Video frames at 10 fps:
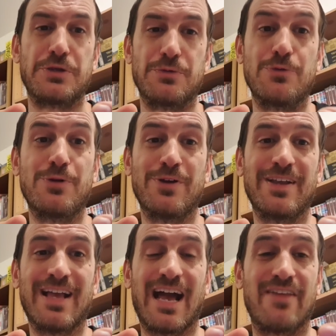you.
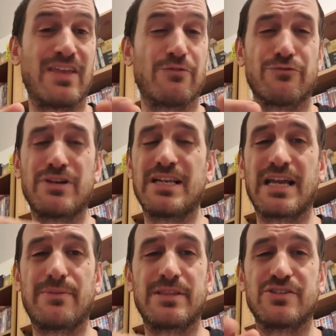And they're really,
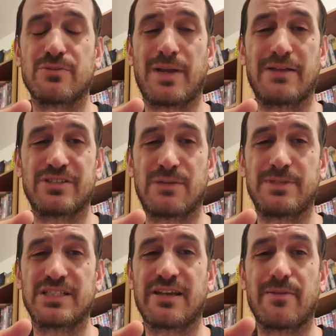I mean, the Japan,
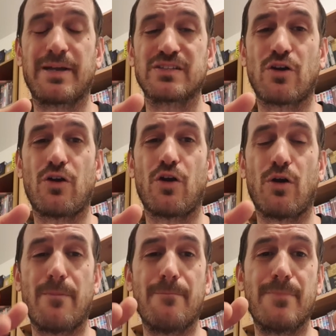Japanese carrier bags are
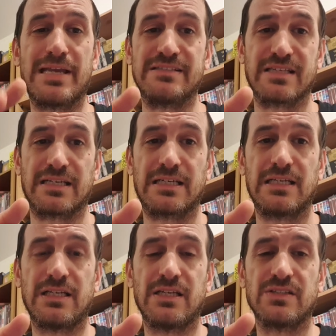amazing.
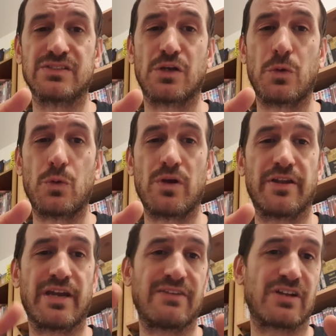So, and
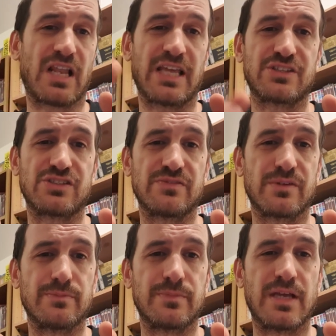I have a collection of
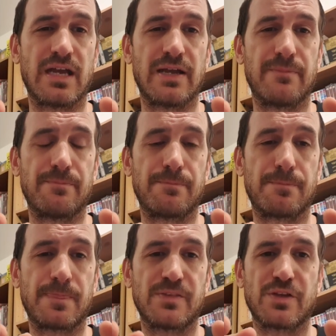them. Um,
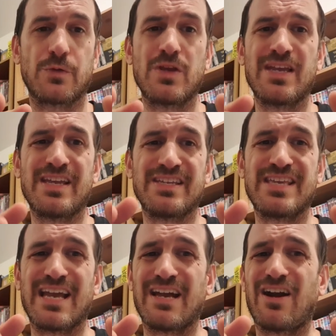so,
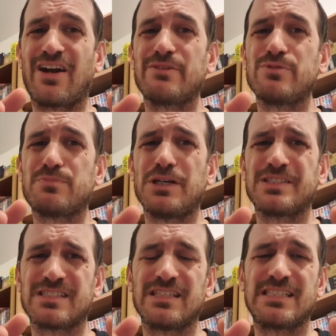yeah, I would
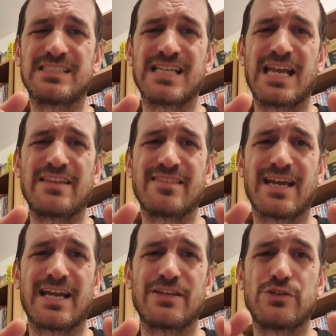personally say
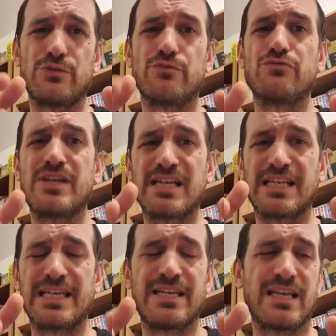that you
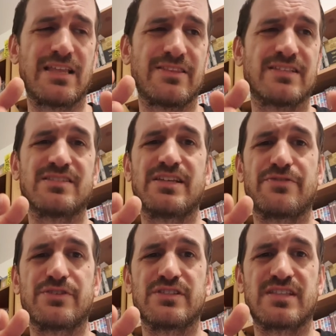really, there's a
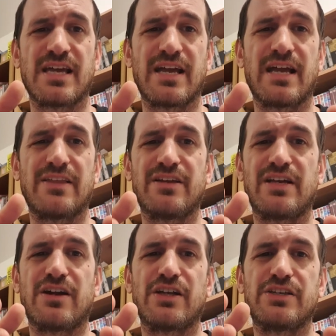difference there. And
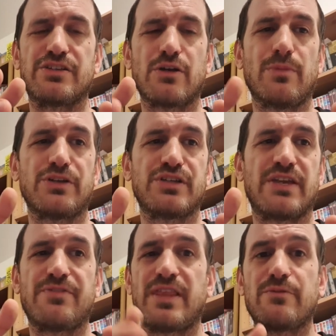I, I, you don't mind,
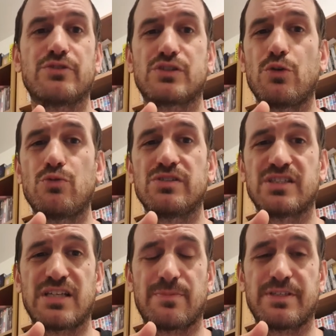if they were as cool as the
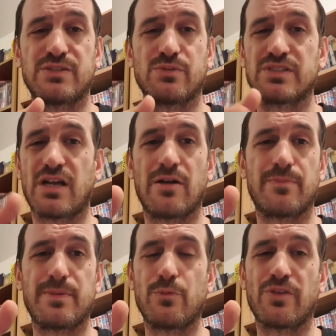Japanese ones, I would
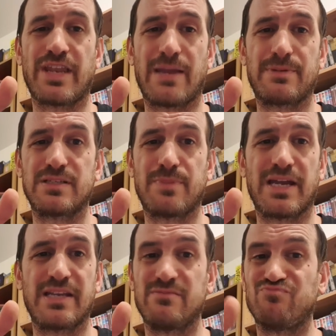be more than happy to
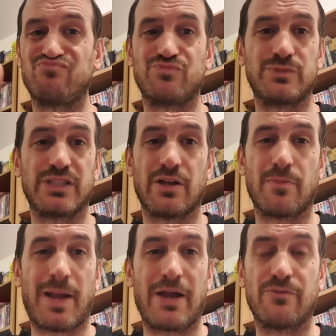pay, you know, a
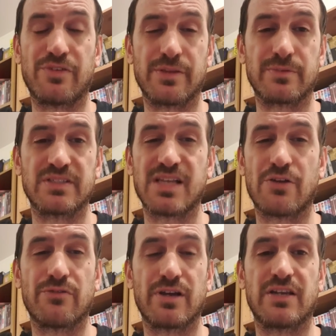pound for them because they are
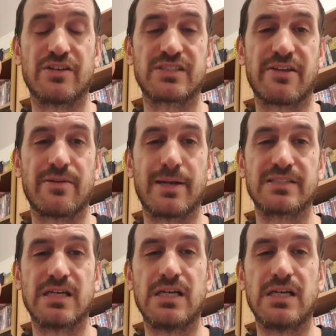really nice carrier bags.